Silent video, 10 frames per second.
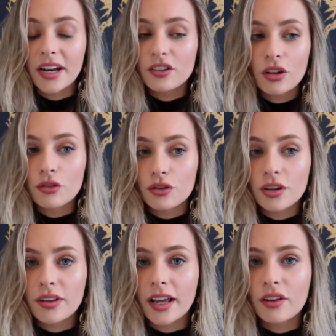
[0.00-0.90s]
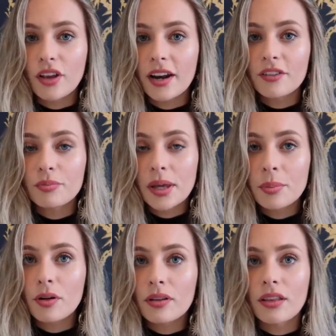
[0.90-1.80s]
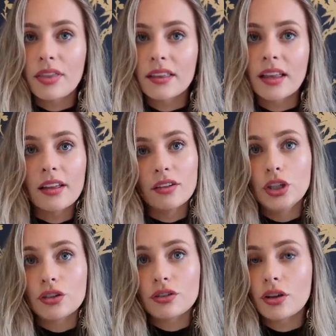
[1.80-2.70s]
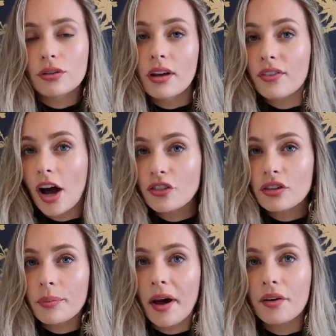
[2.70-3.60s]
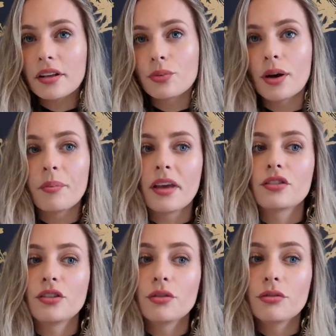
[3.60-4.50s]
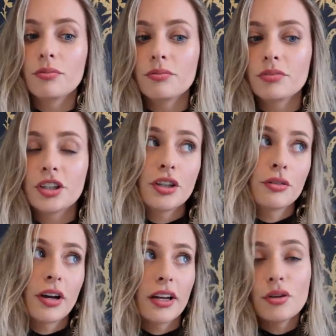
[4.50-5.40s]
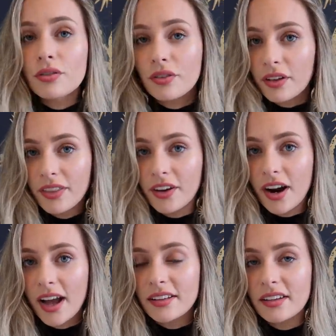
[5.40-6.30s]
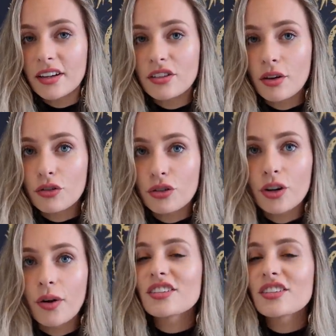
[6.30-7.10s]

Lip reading: And it's so true. Like a lot of people, the thing that you're so self-conscious about is what makes you cute and beautiful in their eyes. And it's so true.